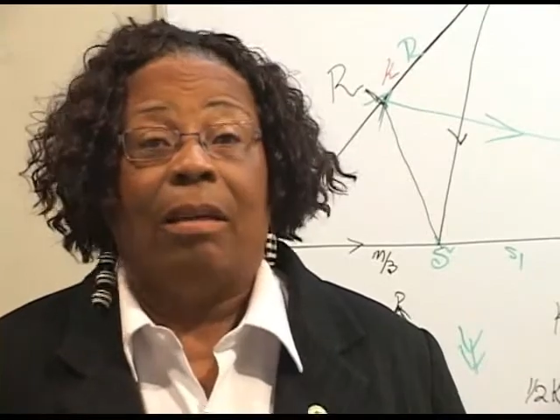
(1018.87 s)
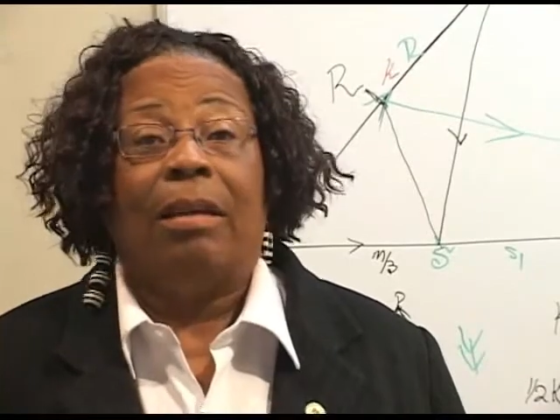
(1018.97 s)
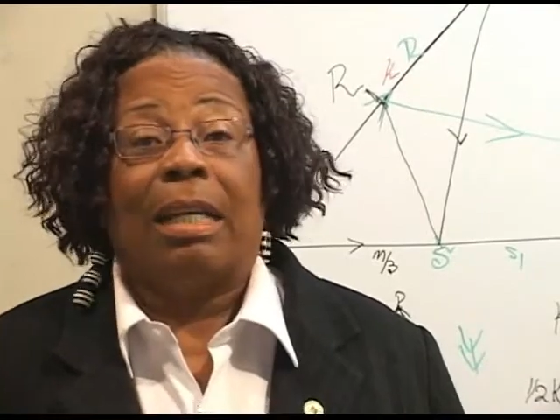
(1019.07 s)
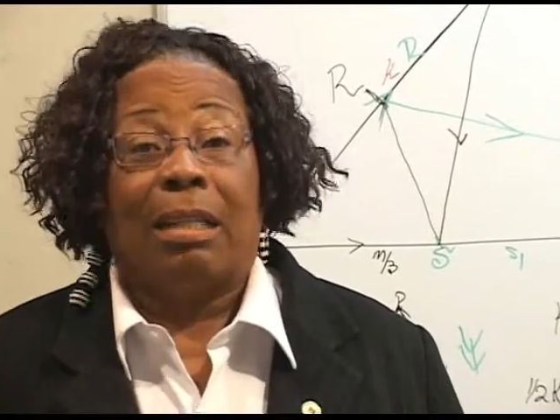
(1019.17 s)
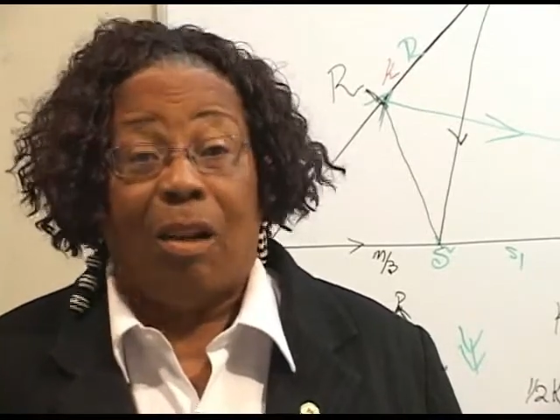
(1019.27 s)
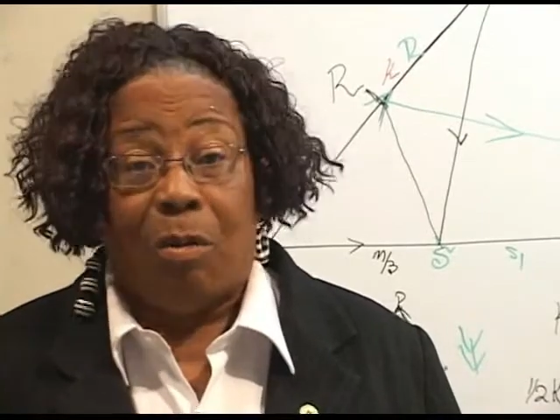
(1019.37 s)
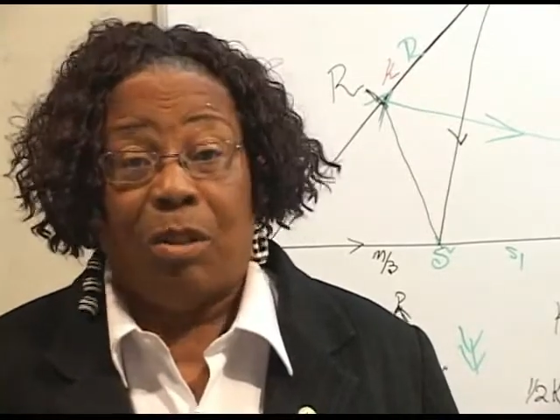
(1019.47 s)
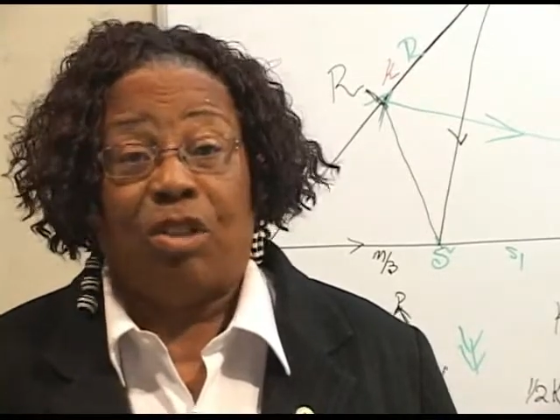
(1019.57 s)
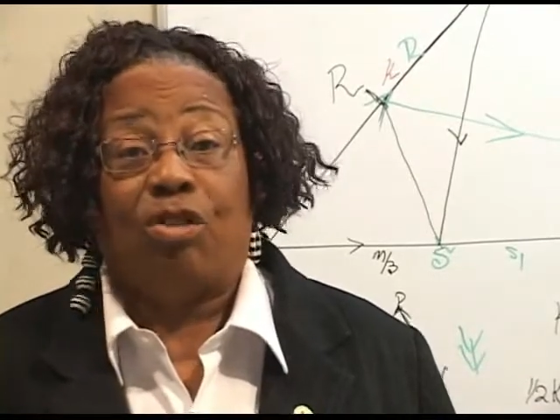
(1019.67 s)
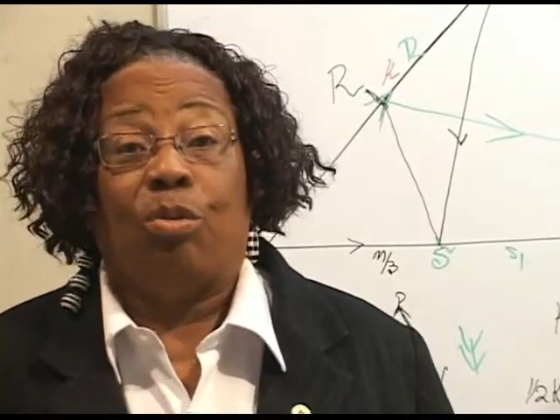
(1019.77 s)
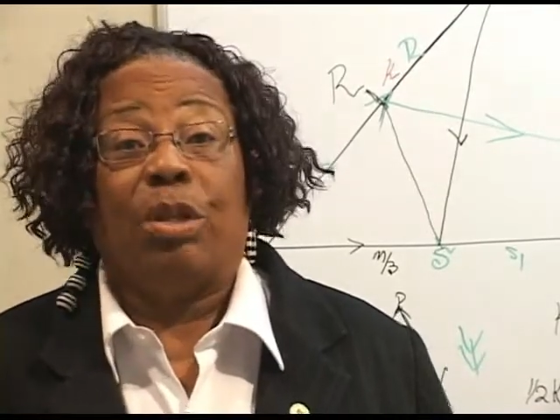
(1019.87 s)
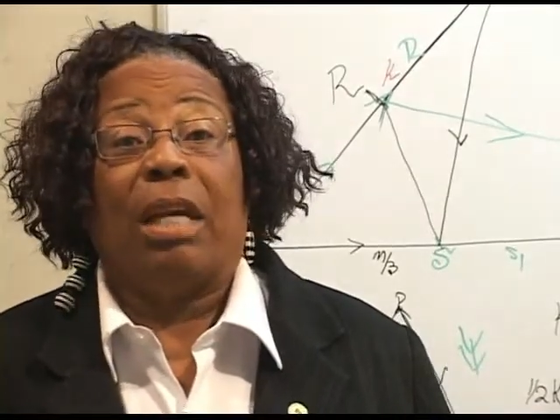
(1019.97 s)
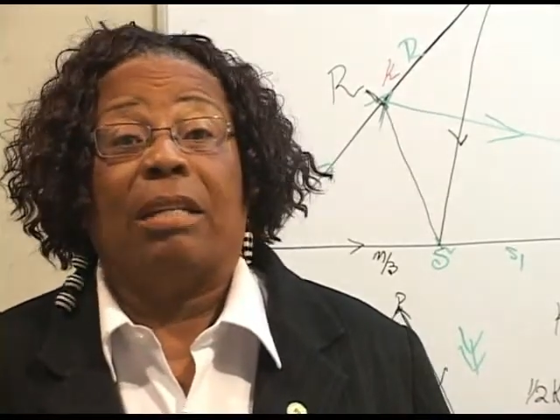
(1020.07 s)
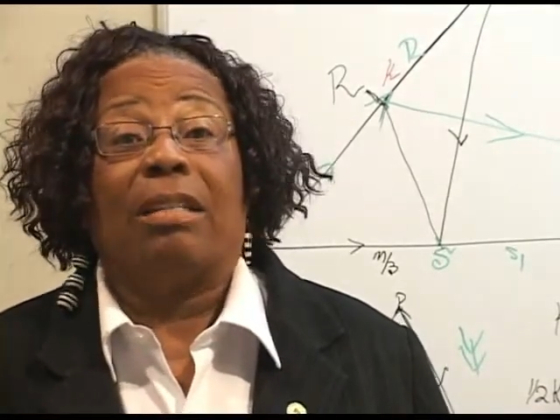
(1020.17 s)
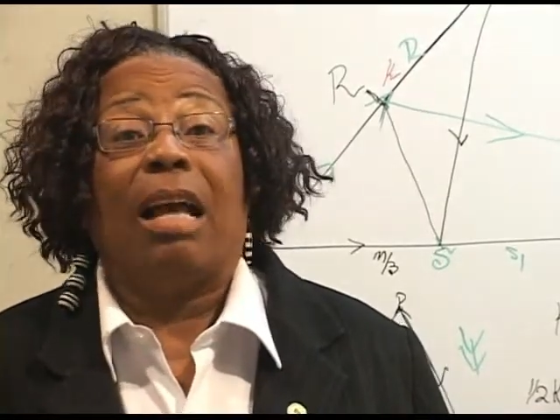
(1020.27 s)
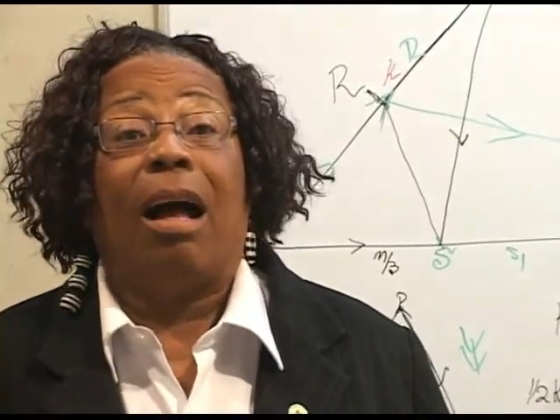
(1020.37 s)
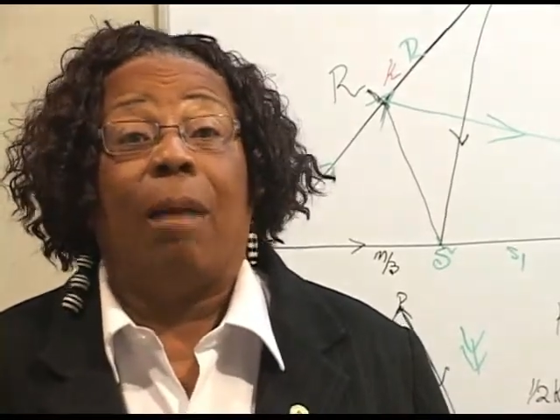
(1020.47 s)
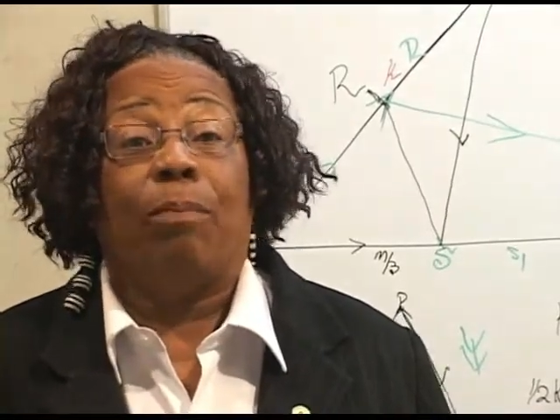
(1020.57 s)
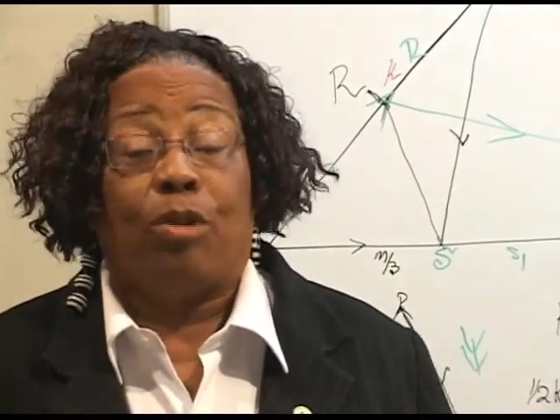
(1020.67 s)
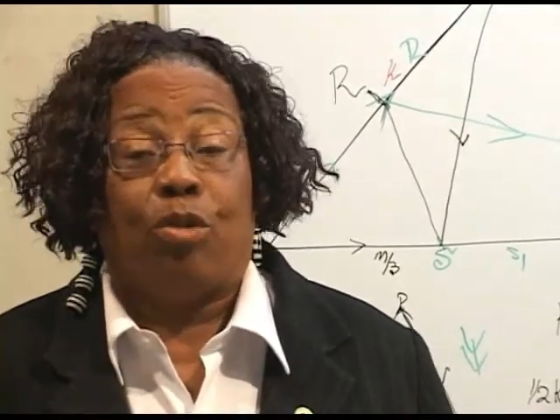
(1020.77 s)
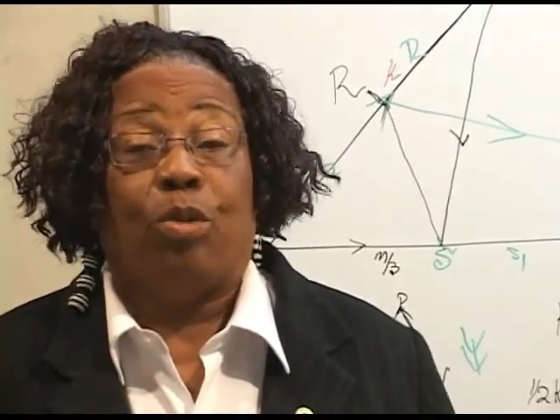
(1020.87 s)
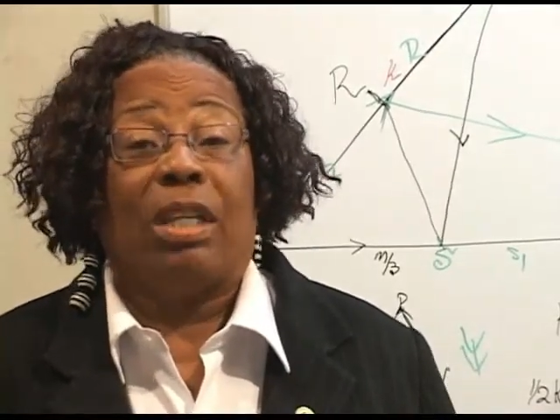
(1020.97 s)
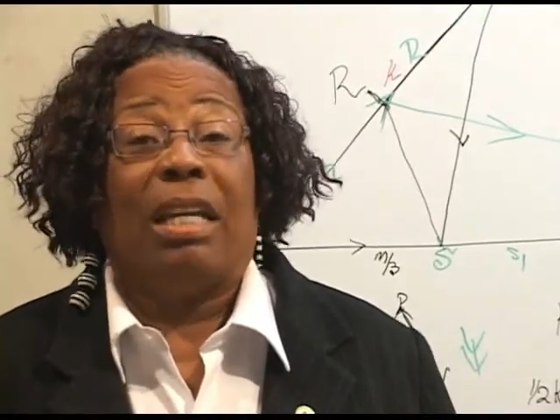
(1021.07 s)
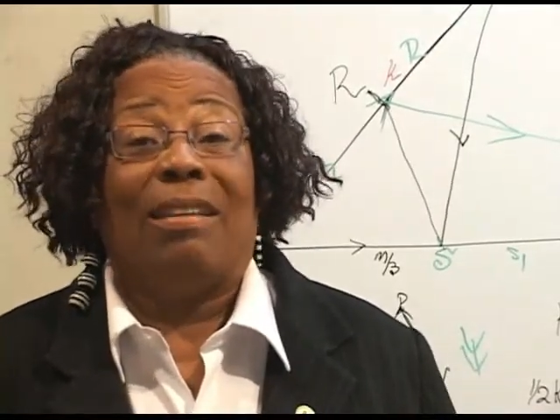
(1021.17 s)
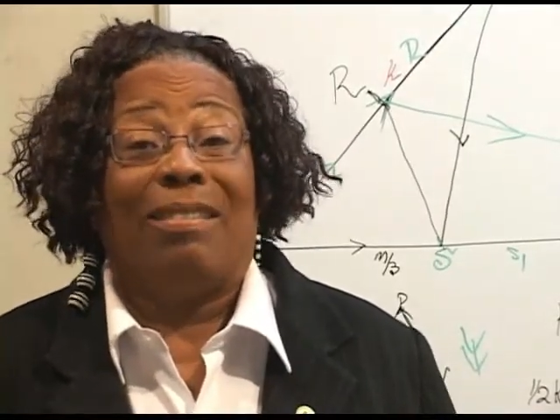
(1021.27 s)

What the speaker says: that our students are producing